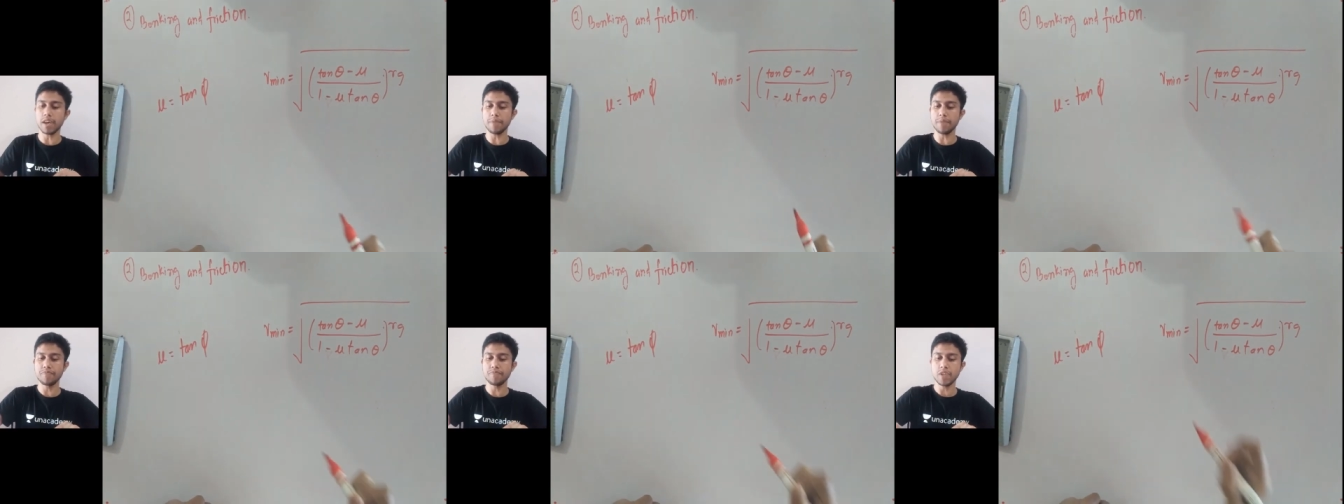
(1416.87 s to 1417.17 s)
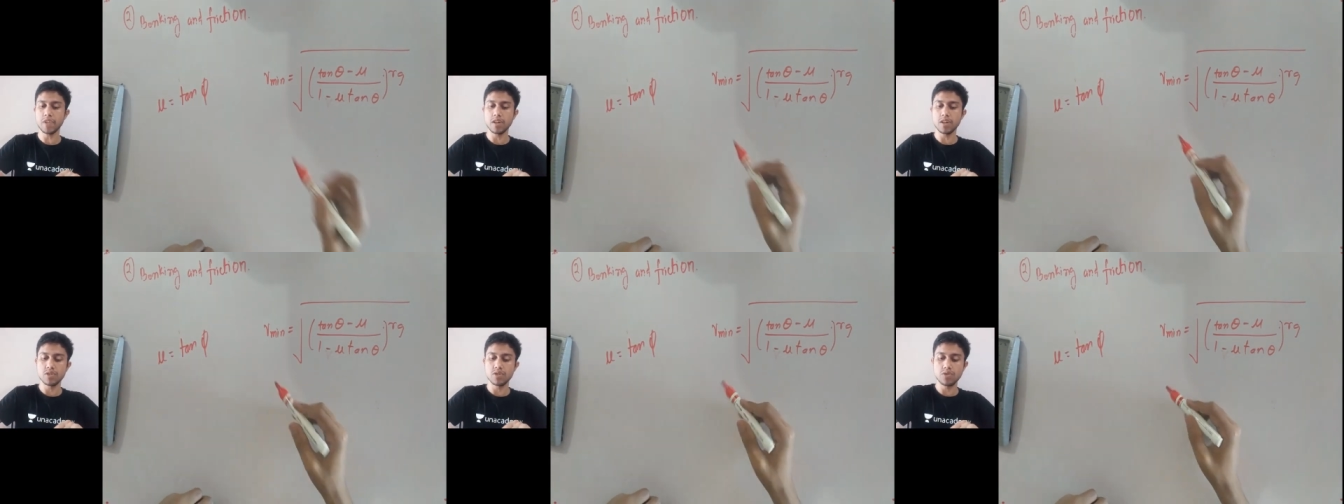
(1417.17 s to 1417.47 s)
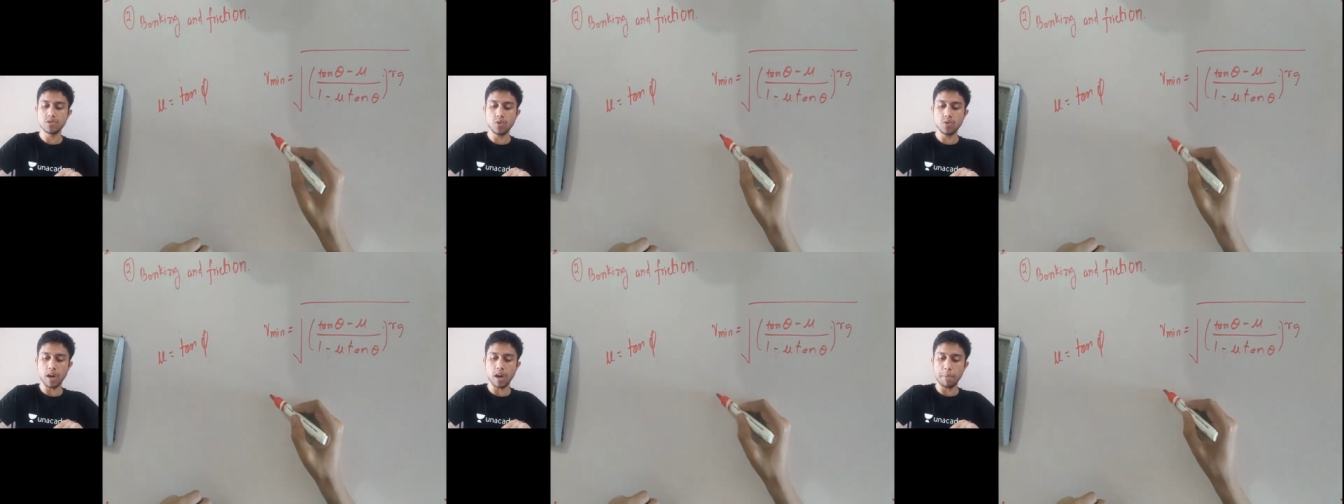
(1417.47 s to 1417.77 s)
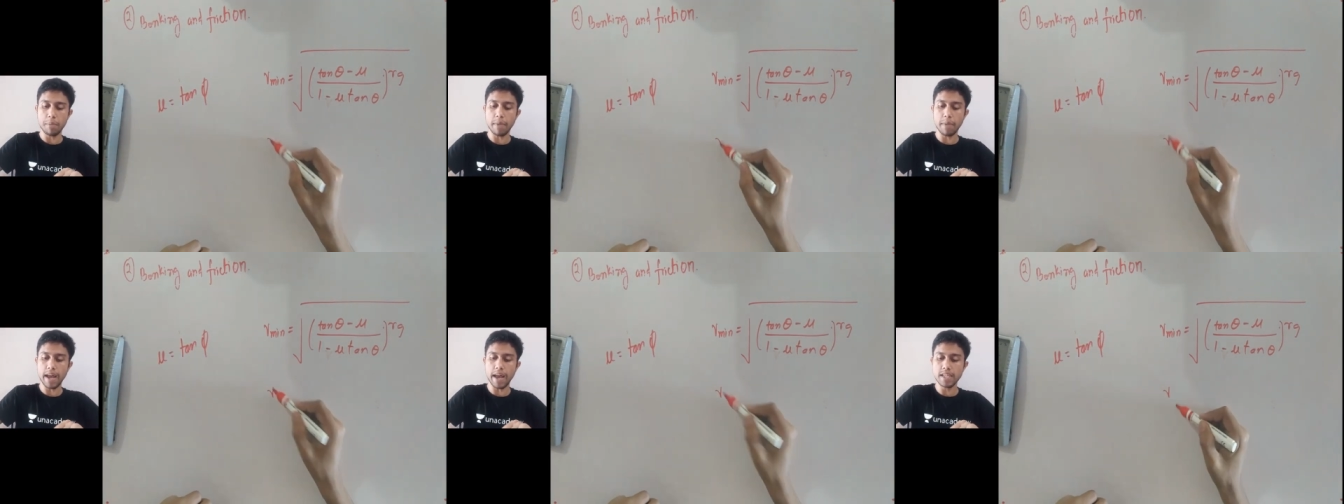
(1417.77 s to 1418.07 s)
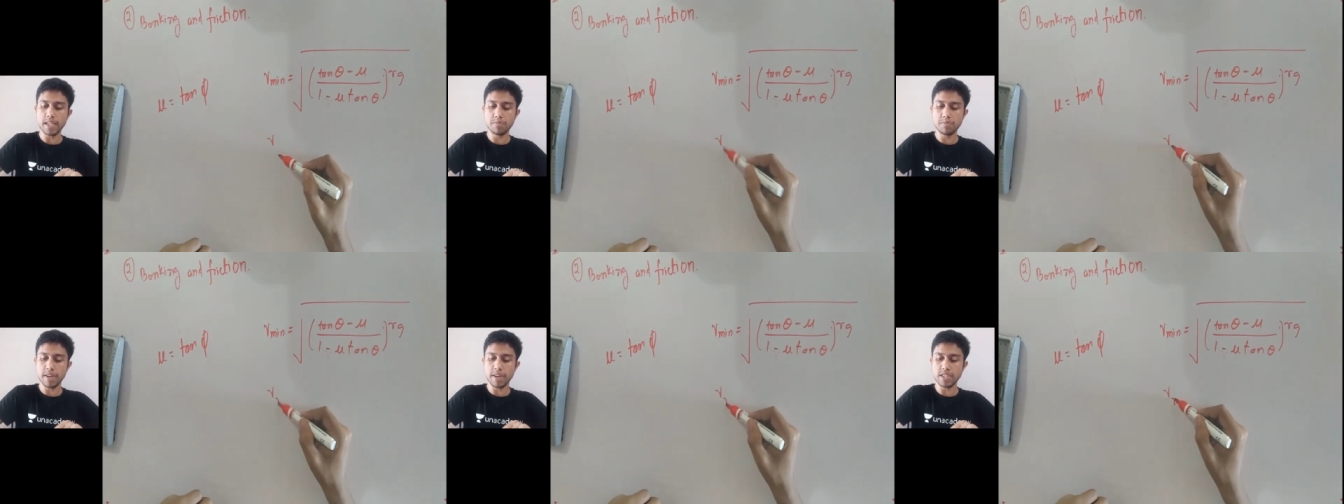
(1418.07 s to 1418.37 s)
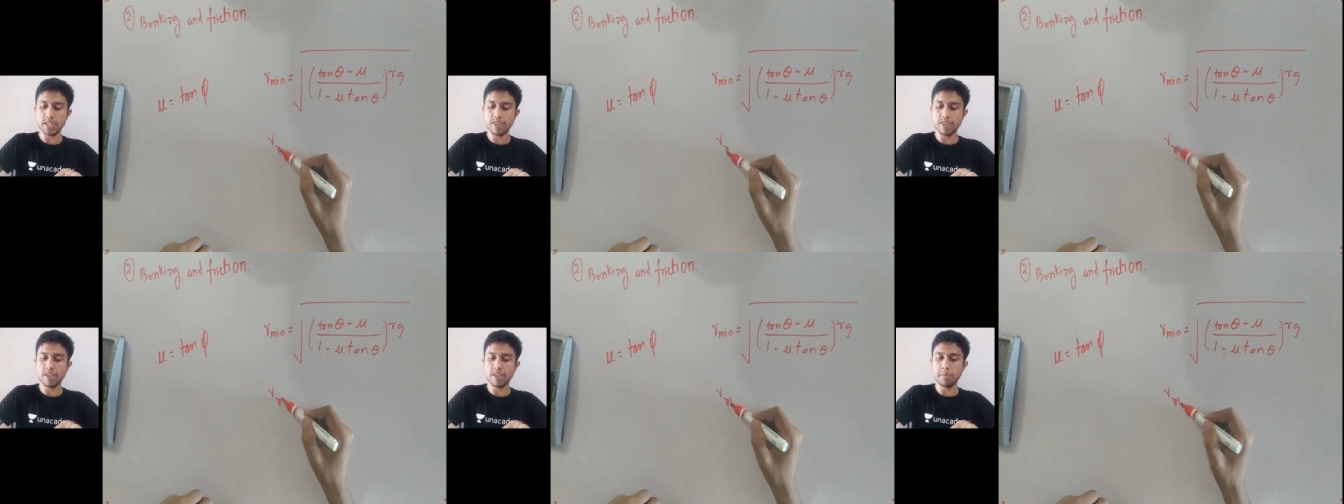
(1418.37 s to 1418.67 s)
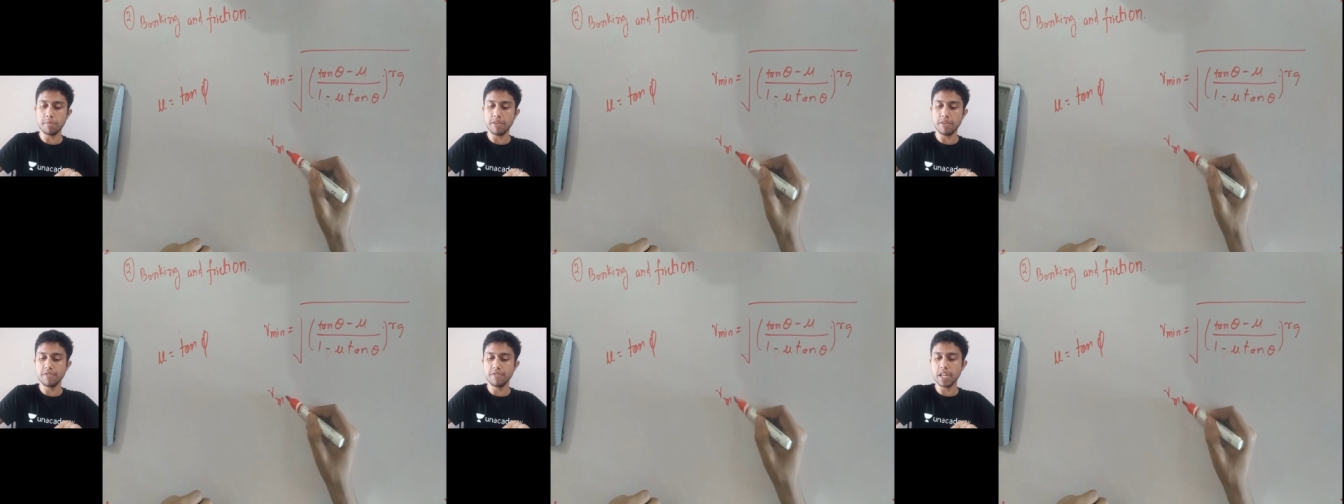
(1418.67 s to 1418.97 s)
Okay, so my
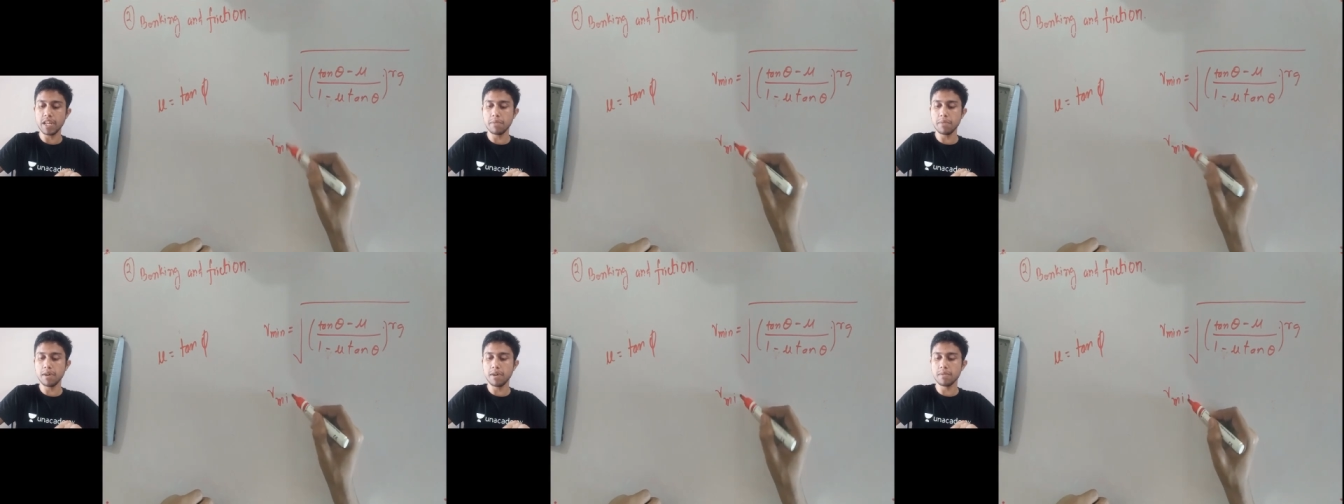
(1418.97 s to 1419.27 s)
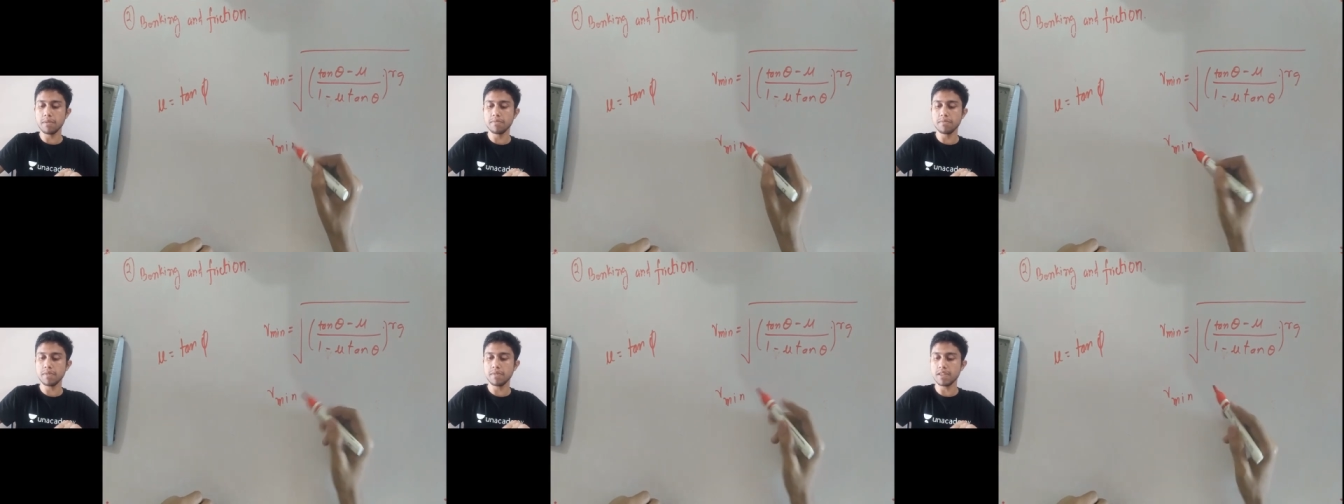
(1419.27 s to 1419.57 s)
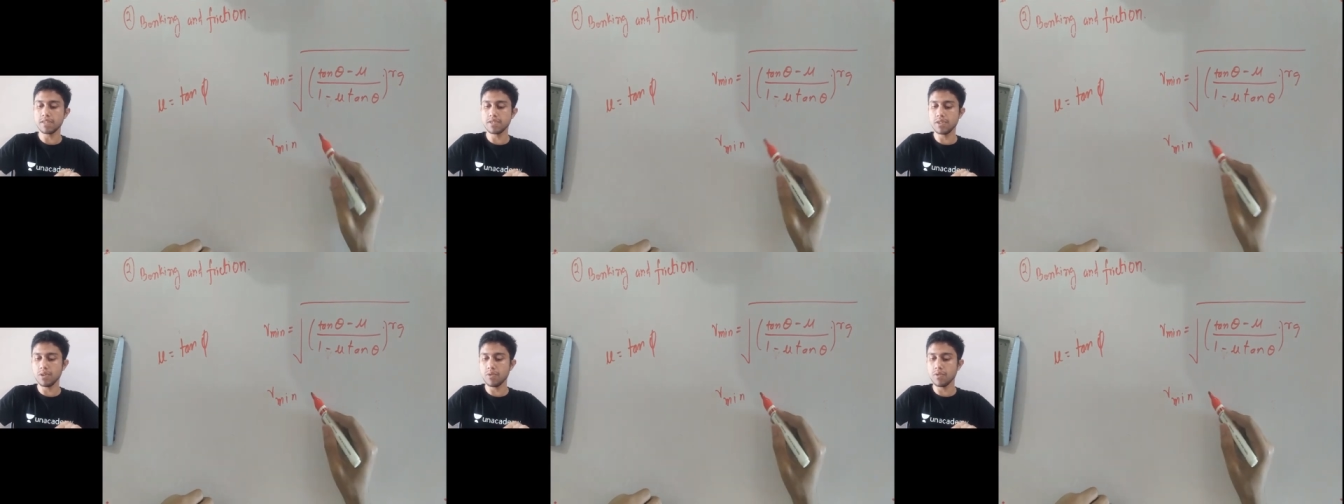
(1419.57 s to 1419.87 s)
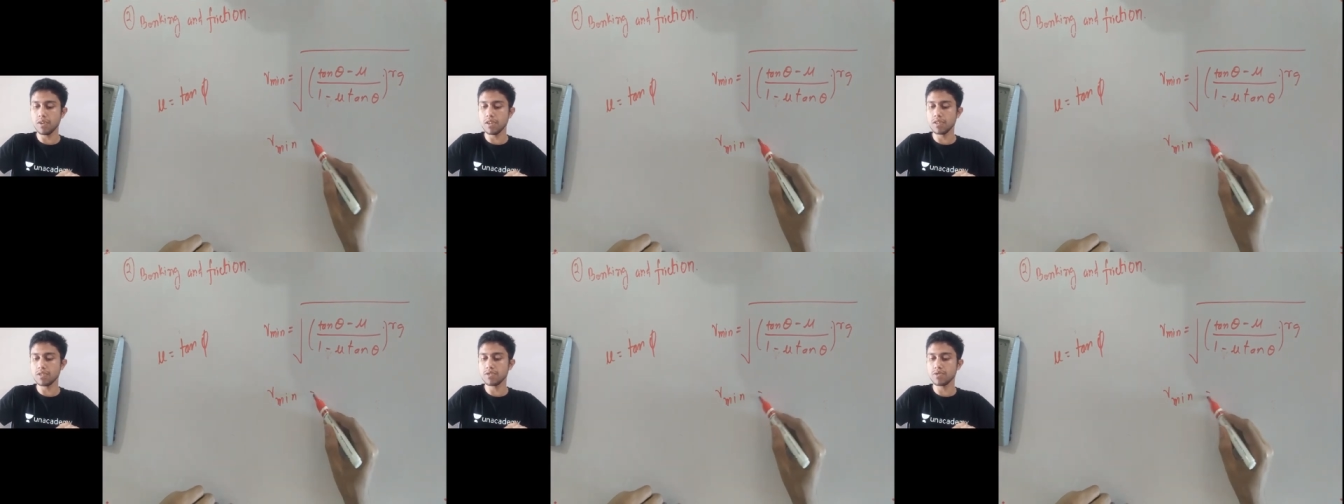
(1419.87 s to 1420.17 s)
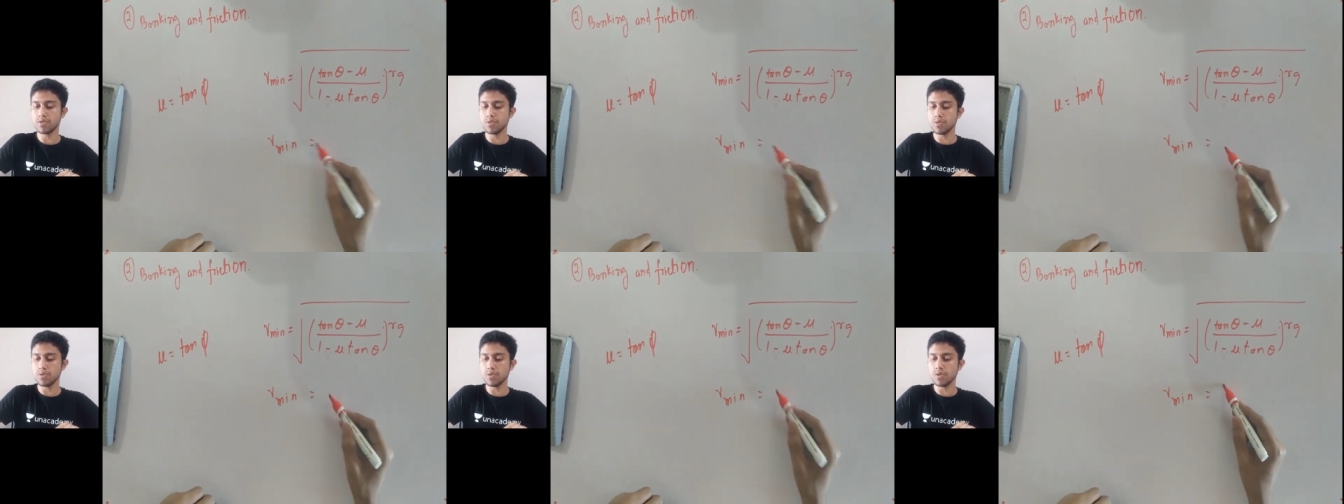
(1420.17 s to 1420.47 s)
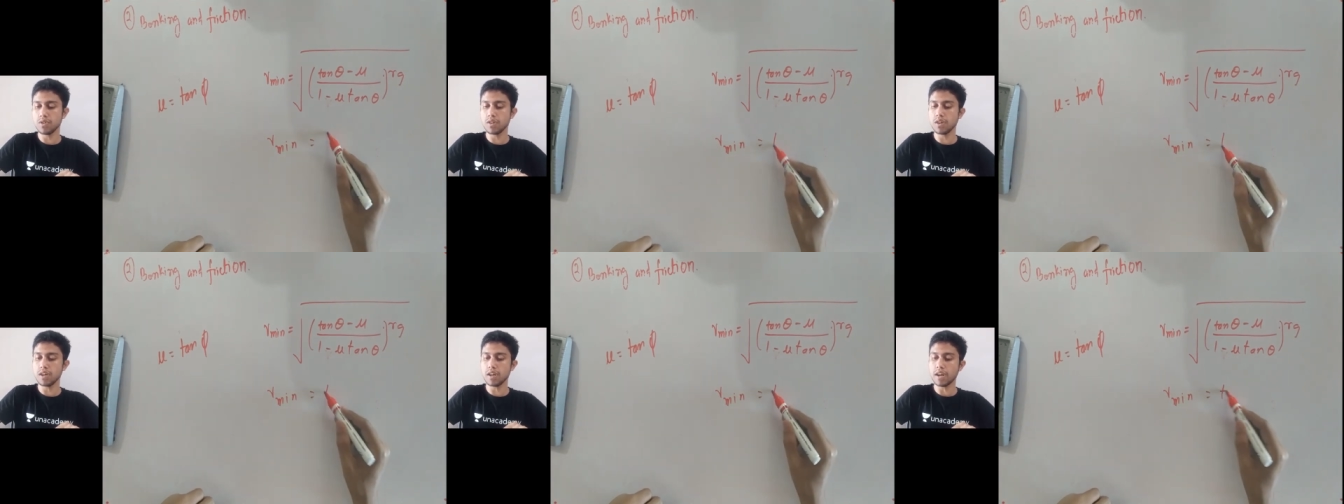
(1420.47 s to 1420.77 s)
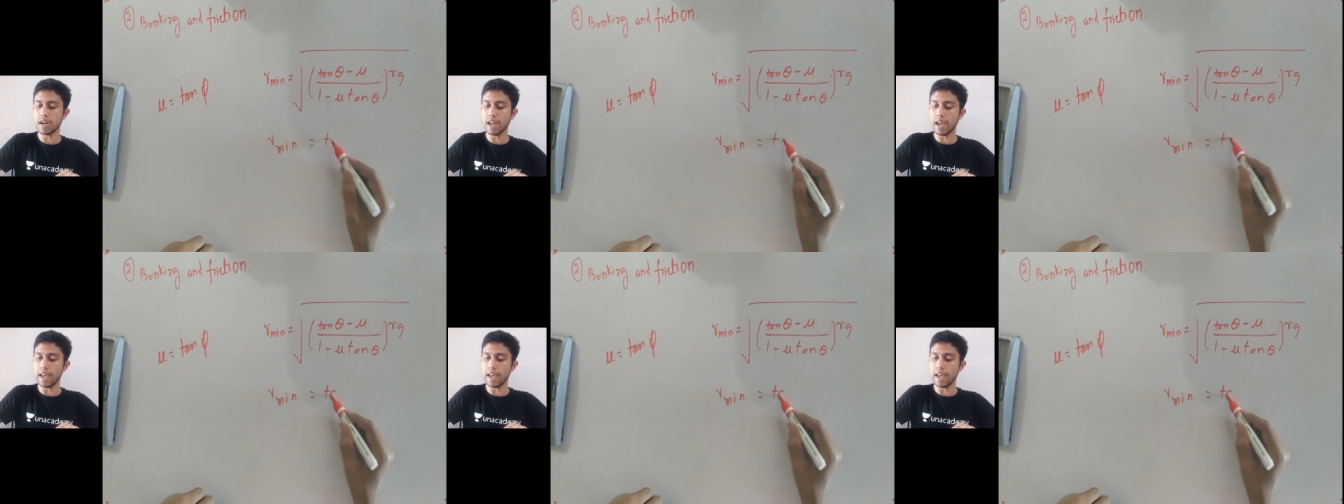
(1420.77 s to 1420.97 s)
expression will be v minimum is equals to